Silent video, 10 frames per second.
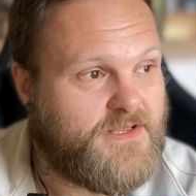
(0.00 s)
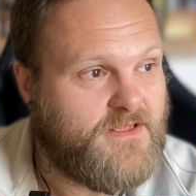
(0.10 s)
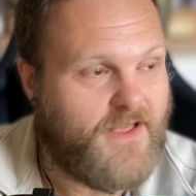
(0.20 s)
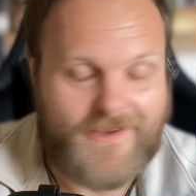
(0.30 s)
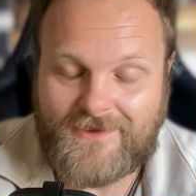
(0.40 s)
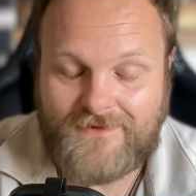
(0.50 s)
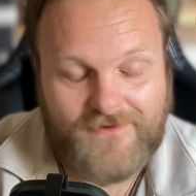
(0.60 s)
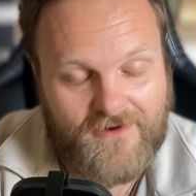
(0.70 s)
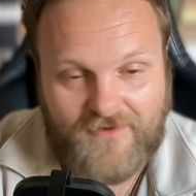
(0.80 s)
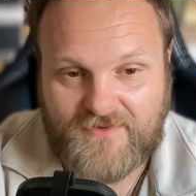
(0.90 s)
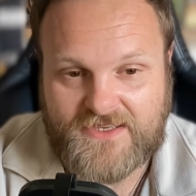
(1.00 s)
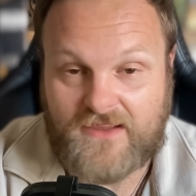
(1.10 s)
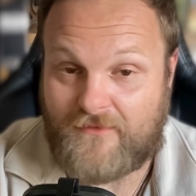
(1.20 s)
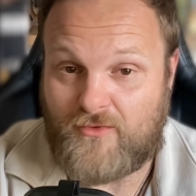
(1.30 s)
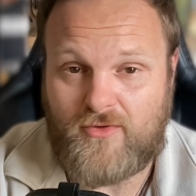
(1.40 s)
Like, obviously
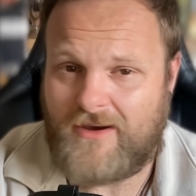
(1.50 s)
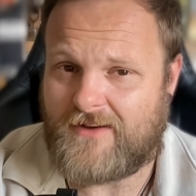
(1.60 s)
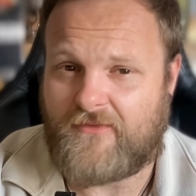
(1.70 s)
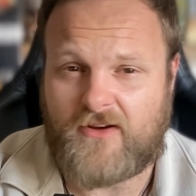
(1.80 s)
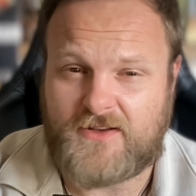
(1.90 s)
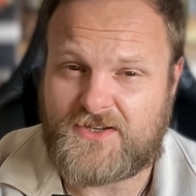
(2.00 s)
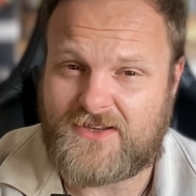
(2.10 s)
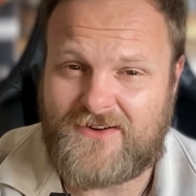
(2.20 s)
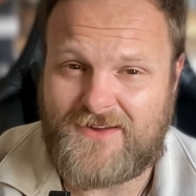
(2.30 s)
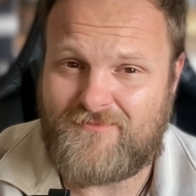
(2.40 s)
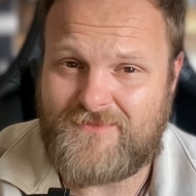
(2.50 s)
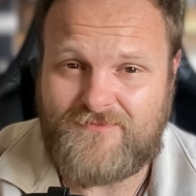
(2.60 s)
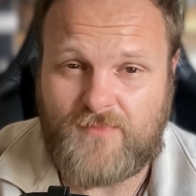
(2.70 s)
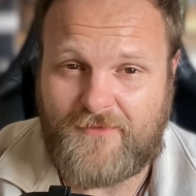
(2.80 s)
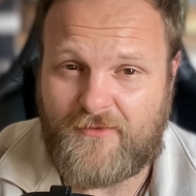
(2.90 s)
you've all heard of crunch time
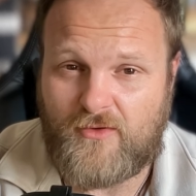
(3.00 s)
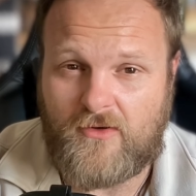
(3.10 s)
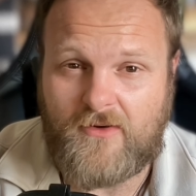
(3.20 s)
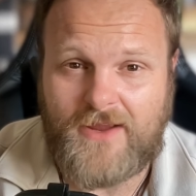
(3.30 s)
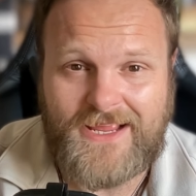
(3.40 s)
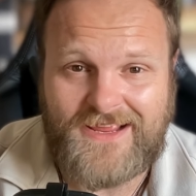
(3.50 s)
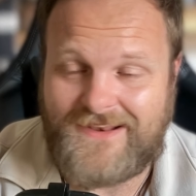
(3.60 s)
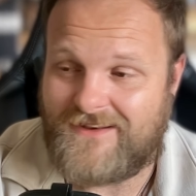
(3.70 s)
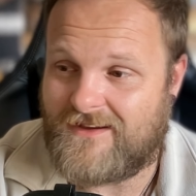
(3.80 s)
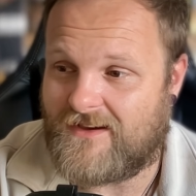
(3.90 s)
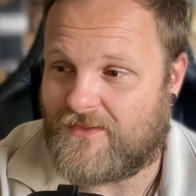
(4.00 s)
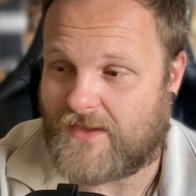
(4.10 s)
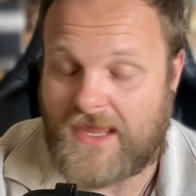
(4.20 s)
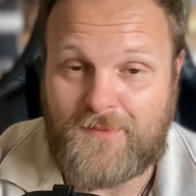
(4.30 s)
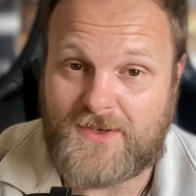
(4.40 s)
before in the
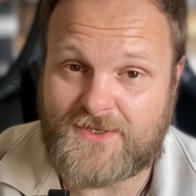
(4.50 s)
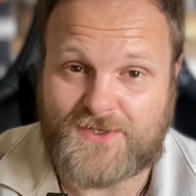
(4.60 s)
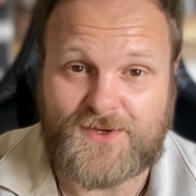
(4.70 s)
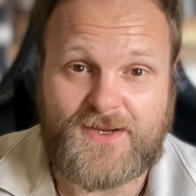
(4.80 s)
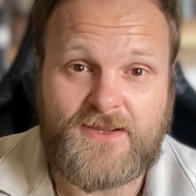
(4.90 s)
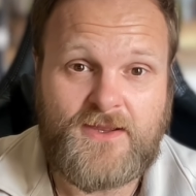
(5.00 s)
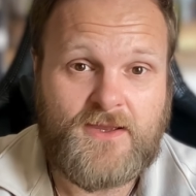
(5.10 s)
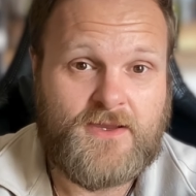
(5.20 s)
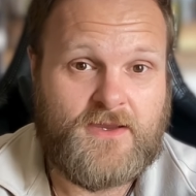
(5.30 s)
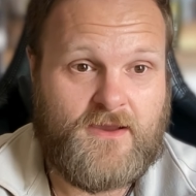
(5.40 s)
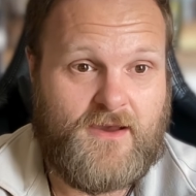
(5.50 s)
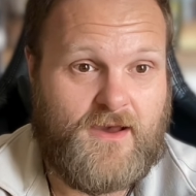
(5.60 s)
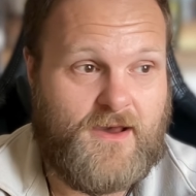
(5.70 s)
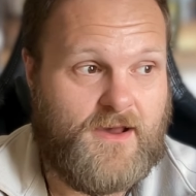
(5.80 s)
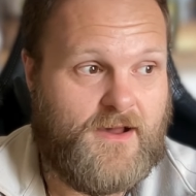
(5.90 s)
game industry.
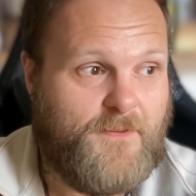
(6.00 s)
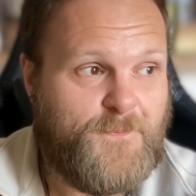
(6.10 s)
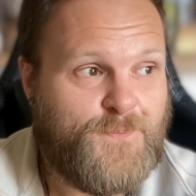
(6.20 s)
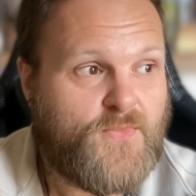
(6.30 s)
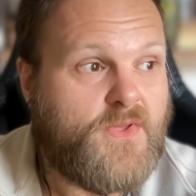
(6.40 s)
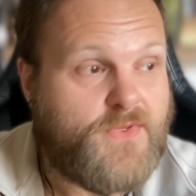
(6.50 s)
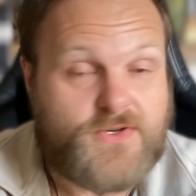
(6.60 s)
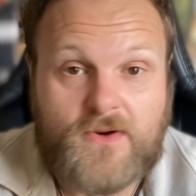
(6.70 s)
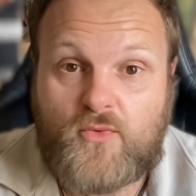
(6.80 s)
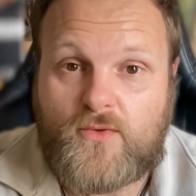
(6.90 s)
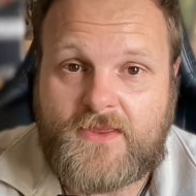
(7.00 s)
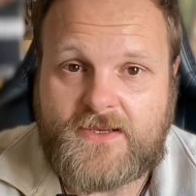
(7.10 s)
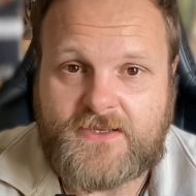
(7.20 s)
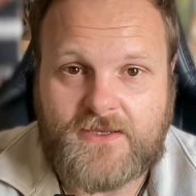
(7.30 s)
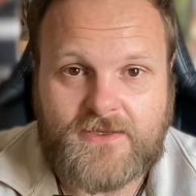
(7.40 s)
The trouble with
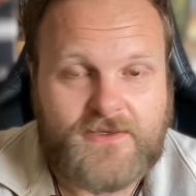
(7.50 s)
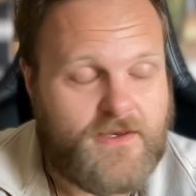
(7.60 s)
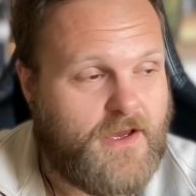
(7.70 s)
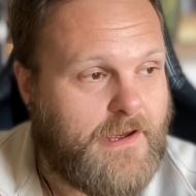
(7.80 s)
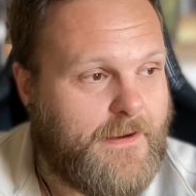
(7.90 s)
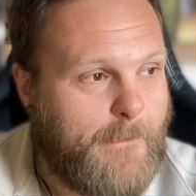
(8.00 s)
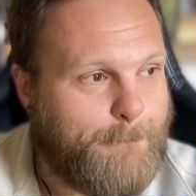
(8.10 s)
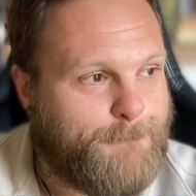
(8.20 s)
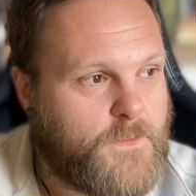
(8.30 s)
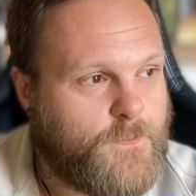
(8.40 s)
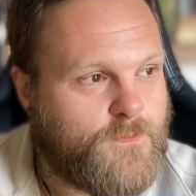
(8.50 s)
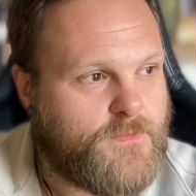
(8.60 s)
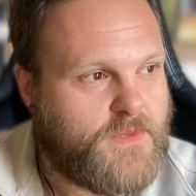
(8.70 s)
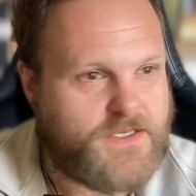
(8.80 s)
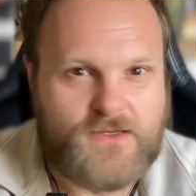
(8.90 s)
this is
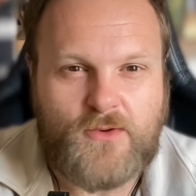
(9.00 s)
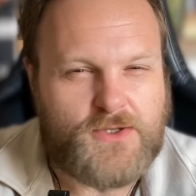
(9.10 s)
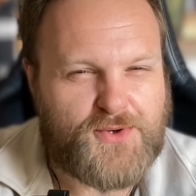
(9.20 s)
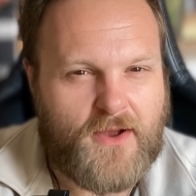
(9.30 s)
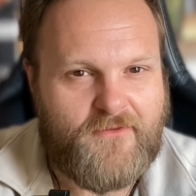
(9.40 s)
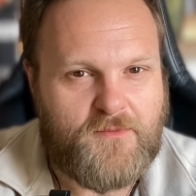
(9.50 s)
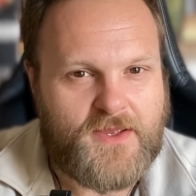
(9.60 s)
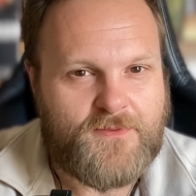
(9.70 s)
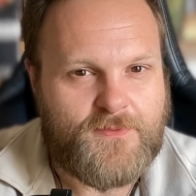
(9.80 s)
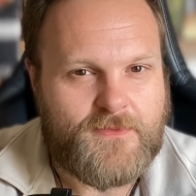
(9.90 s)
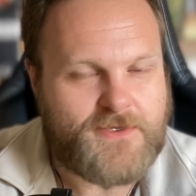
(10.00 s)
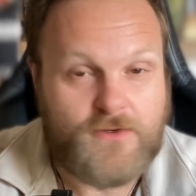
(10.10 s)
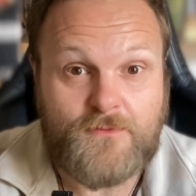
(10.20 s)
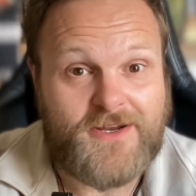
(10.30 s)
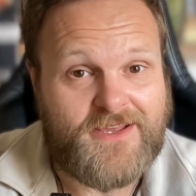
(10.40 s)
there's no one driving me. There's no
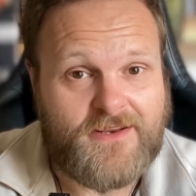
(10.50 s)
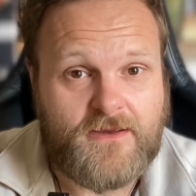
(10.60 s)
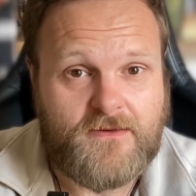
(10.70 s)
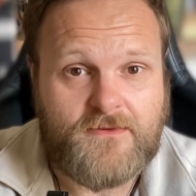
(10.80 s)
money in it.